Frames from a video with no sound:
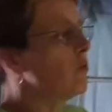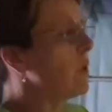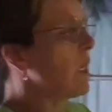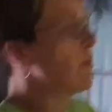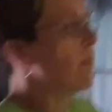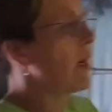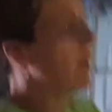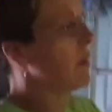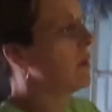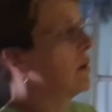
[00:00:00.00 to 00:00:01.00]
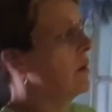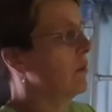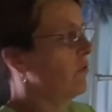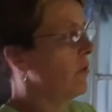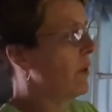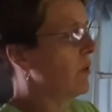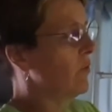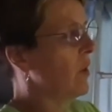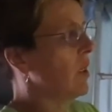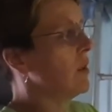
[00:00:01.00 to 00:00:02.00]
we came back from
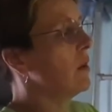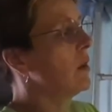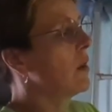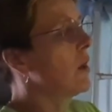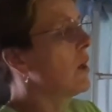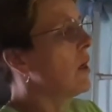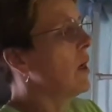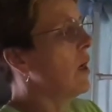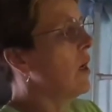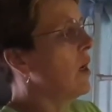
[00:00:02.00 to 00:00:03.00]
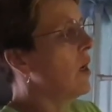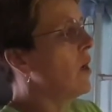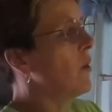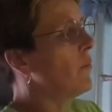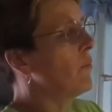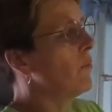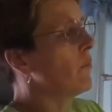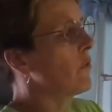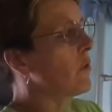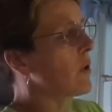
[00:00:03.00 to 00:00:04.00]
outside.
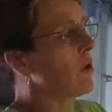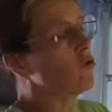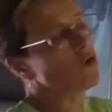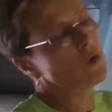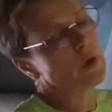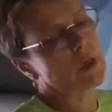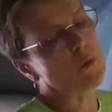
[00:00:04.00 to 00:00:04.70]
So I can't show you, but it